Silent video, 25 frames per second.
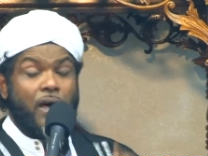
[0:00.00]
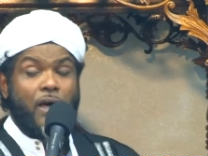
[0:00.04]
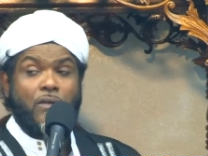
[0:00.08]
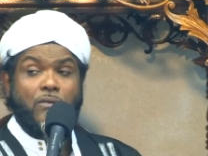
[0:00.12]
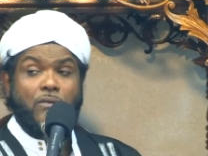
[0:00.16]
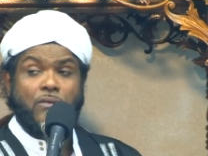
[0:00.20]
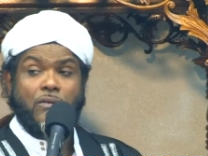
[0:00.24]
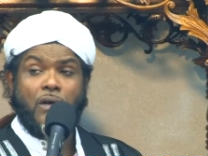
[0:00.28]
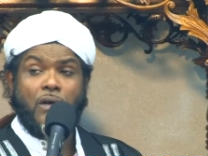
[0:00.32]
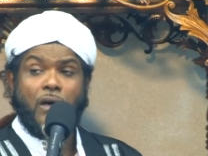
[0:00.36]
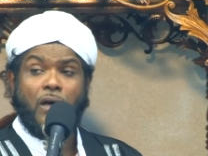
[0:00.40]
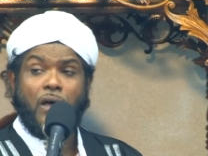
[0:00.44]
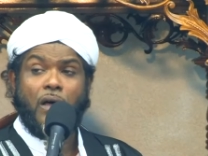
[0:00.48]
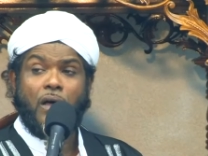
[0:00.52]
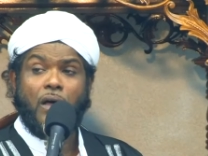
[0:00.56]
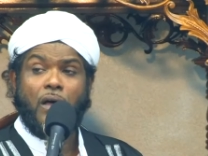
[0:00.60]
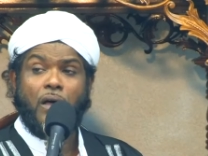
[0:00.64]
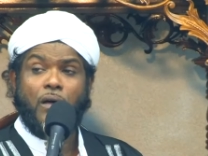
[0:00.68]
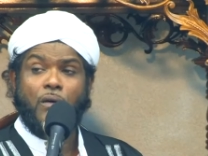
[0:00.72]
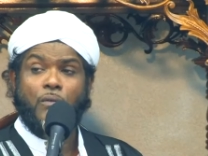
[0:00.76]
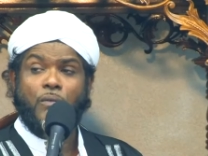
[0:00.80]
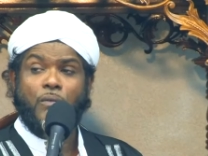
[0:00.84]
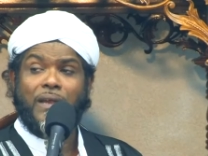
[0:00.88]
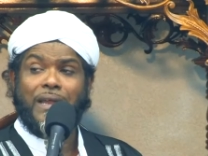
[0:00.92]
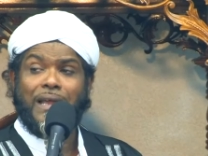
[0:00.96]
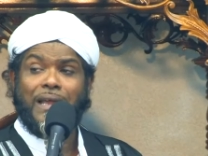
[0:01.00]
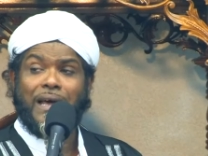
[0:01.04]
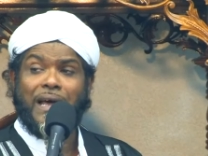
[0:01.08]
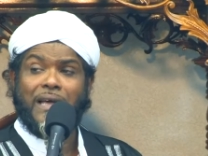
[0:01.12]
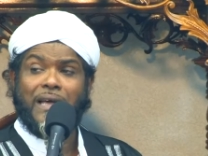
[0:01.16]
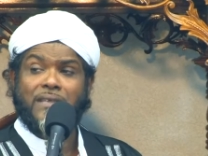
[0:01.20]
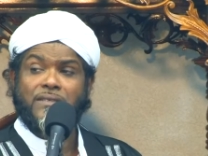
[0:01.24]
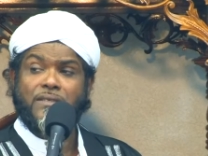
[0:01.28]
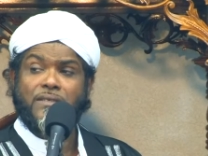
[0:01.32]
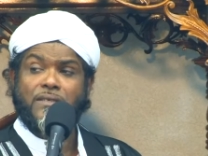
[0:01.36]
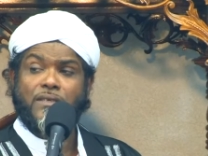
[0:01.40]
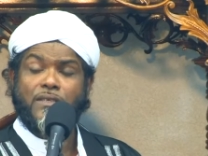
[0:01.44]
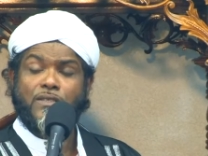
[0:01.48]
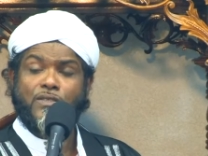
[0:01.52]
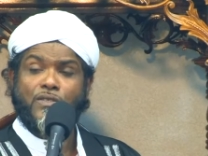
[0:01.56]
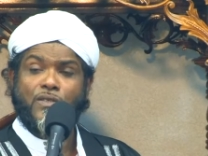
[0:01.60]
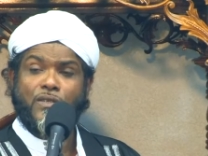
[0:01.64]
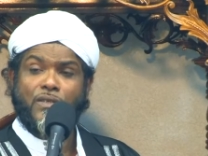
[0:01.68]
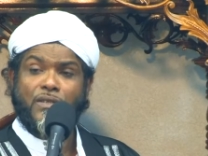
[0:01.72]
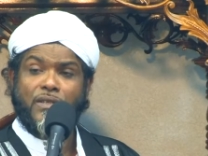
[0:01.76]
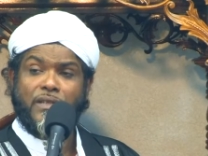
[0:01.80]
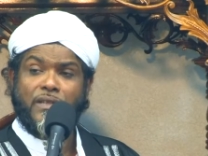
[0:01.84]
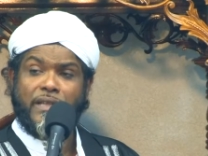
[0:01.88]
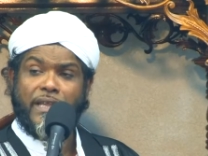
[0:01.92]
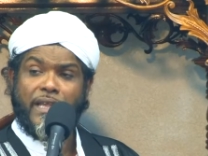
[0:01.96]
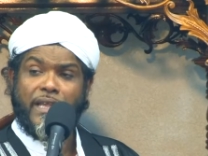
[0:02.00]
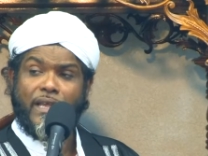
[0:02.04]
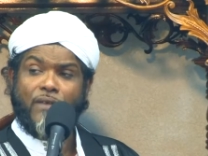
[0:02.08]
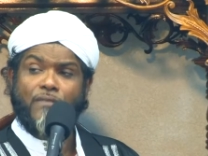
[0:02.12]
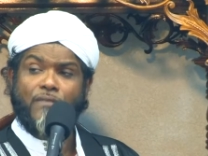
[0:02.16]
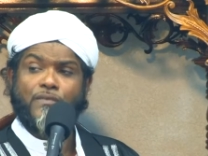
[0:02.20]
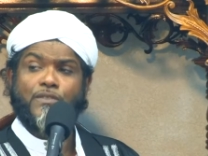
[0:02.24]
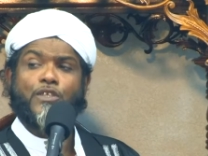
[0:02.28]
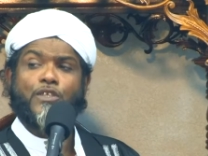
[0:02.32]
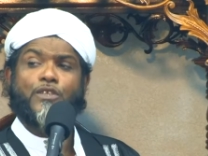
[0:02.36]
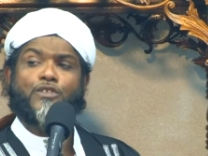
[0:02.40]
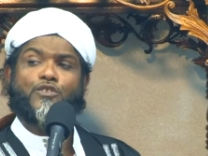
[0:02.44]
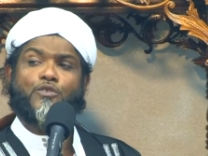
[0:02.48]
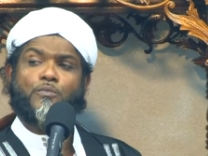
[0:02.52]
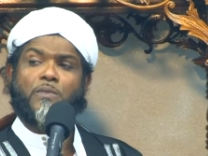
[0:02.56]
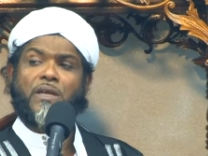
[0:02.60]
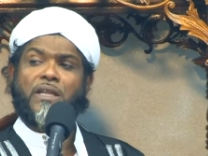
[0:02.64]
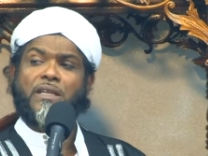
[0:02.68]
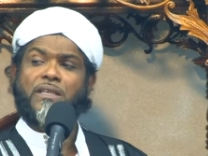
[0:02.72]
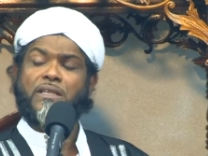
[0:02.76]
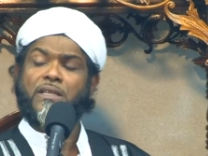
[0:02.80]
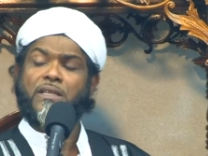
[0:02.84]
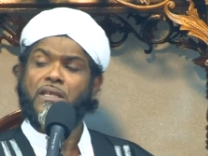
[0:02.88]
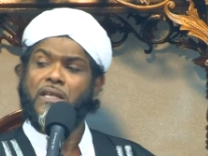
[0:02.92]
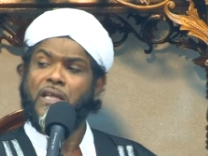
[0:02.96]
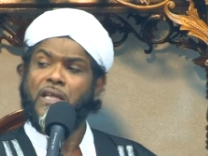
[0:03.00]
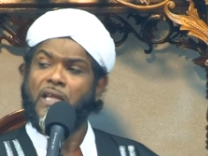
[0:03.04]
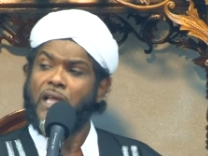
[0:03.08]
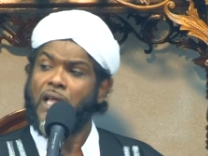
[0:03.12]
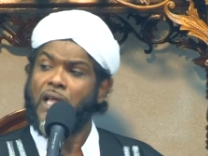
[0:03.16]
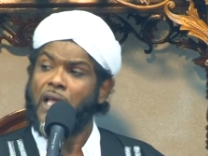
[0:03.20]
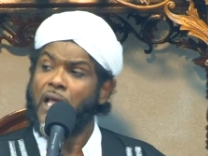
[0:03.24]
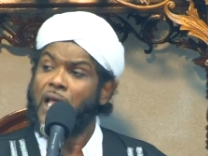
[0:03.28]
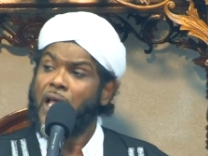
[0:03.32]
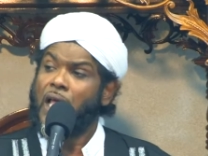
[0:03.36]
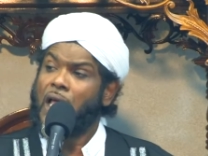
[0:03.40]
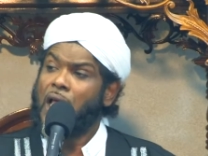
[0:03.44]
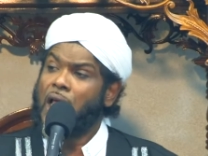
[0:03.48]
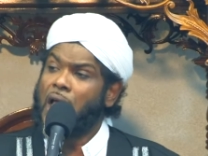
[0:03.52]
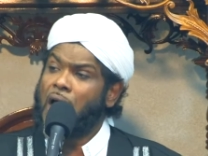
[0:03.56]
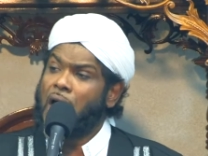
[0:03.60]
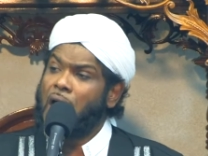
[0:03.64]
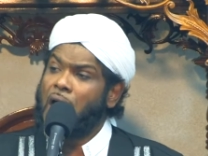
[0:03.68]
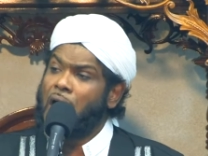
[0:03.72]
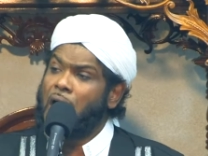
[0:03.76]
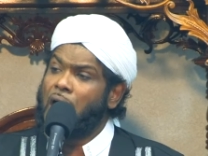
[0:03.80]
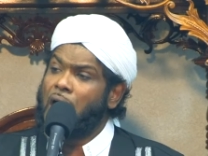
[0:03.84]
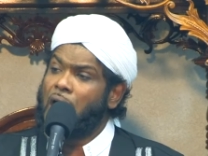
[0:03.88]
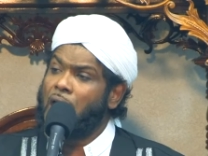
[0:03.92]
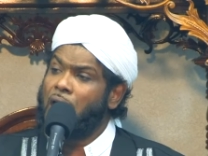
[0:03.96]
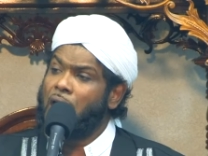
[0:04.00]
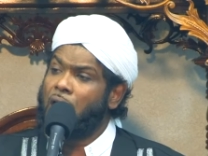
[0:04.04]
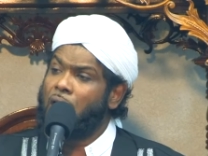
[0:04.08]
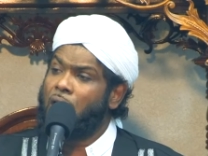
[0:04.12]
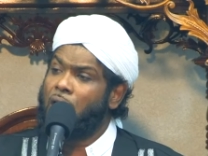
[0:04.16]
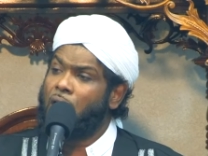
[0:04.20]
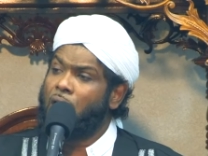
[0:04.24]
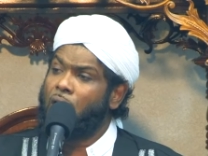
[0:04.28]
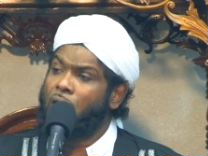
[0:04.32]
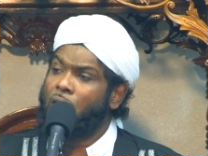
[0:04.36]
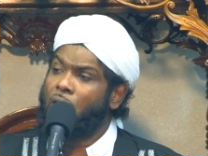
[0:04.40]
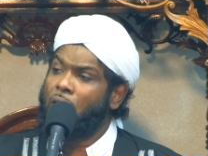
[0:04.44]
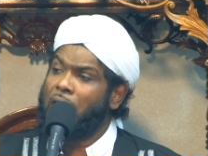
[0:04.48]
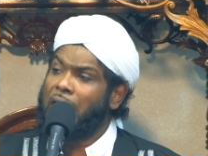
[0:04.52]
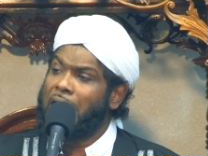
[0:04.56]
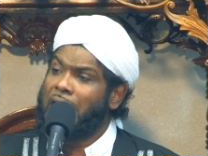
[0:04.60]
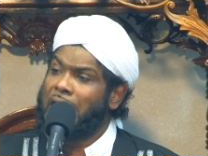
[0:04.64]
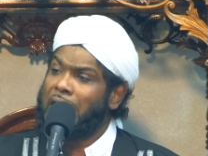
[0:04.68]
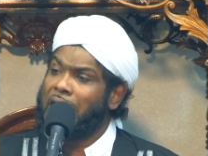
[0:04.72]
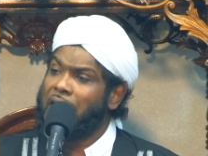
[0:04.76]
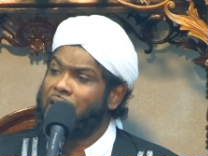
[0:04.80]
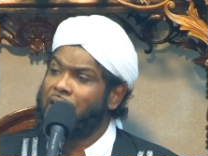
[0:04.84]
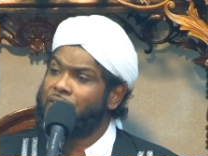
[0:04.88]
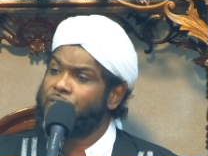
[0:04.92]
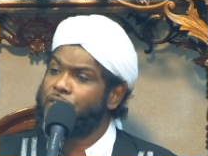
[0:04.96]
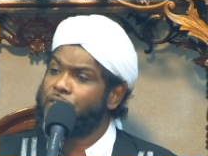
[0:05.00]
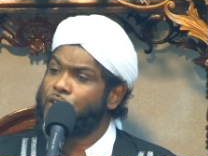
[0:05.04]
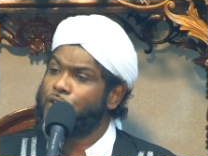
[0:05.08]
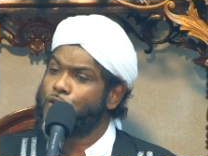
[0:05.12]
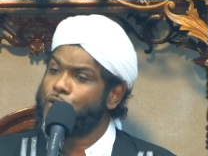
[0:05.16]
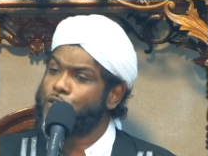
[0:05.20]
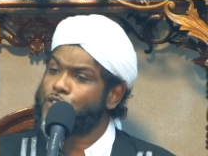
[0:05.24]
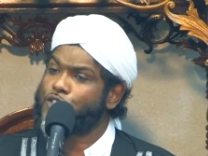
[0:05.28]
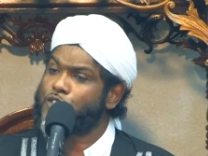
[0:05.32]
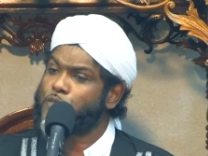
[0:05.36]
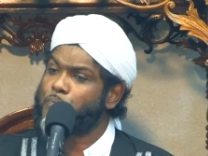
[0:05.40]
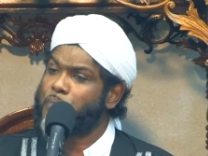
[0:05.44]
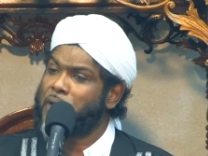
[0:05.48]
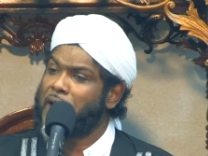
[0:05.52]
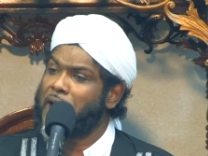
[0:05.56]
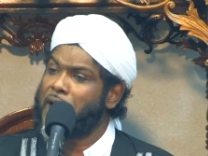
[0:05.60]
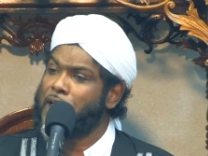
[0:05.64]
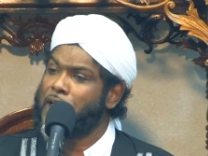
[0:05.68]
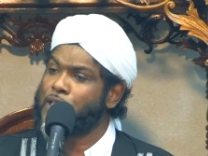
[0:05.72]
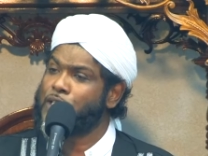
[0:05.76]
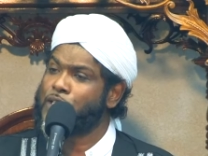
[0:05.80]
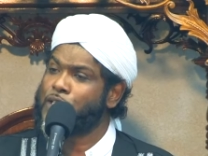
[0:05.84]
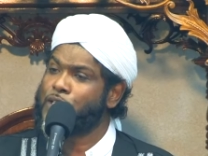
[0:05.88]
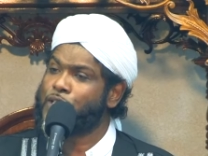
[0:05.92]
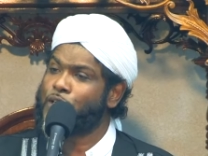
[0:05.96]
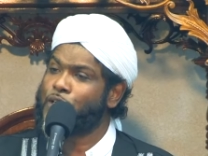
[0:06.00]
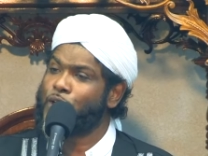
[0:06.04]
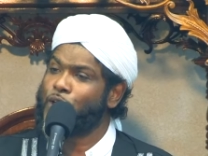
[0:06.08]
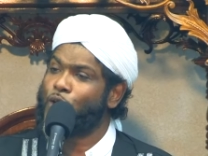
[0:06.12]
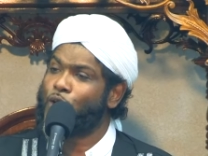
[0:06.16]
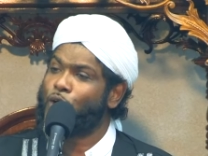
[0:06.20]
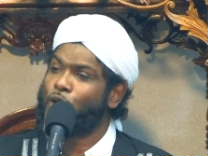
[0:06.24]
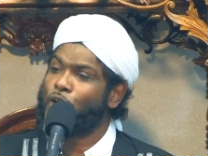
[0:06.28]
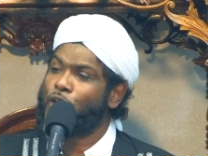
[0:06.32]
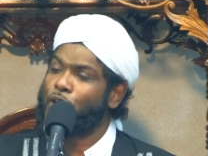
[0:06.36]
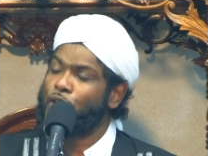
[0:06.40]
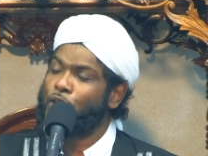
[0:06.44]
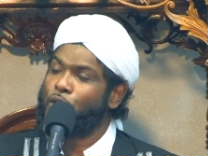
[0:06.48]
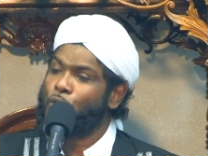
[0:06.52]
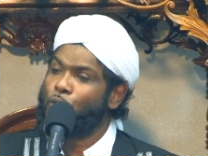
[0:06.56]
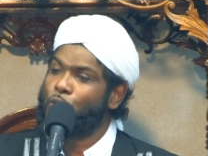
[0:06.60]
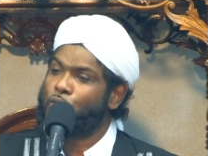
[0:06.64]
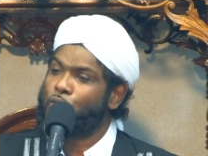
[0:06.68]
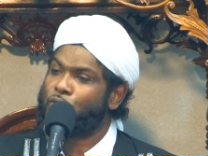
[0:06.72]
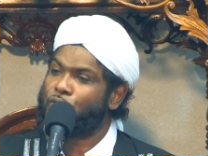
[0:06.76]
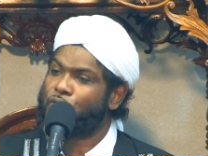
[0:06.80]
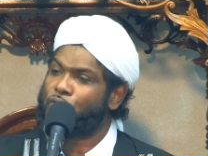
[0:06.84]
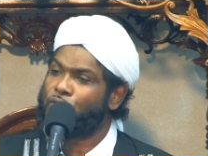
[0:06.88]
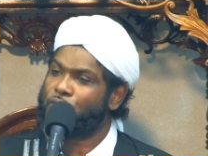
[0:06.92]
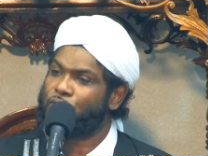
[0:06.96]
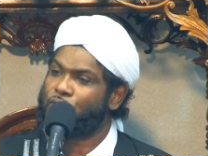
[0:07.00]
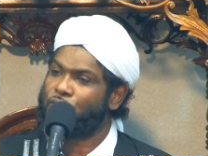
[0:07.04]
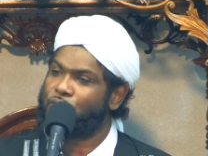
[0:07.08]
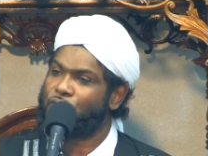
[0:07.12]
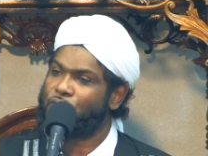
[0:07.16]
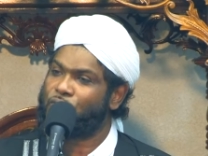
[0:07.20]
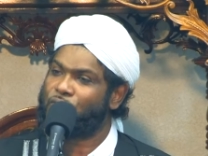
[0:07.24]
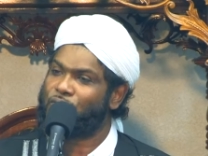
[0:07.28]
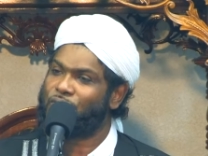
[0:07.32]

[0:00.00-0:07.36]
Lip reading: Allah will ask us on the day of judgment, how have you spent your youth?